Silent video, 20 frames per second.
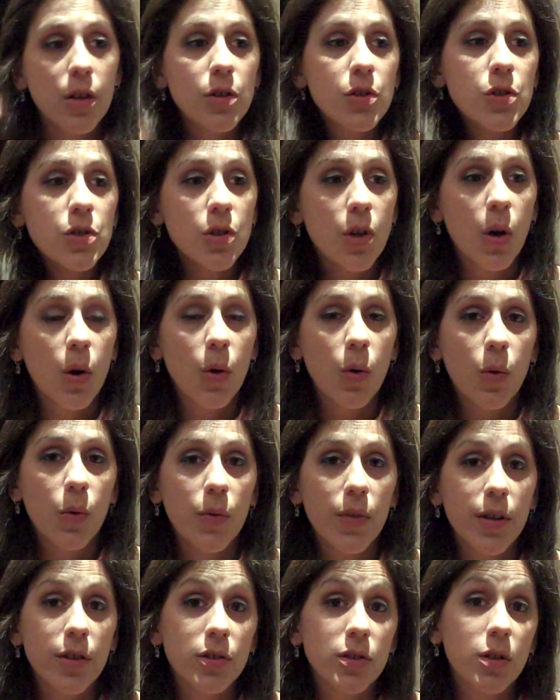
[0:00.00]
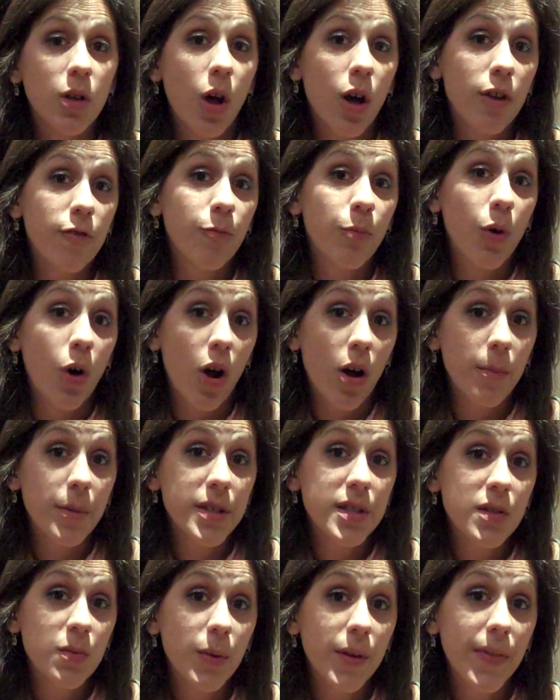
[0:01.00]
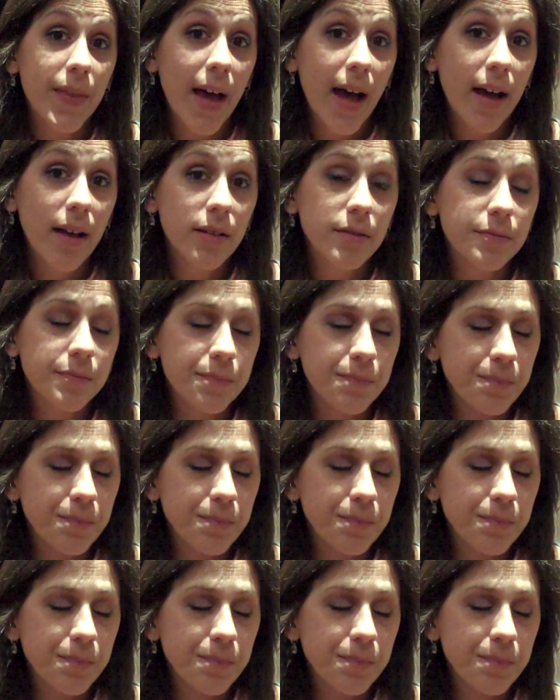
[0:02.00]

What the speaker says: So there's a lot of promise with that.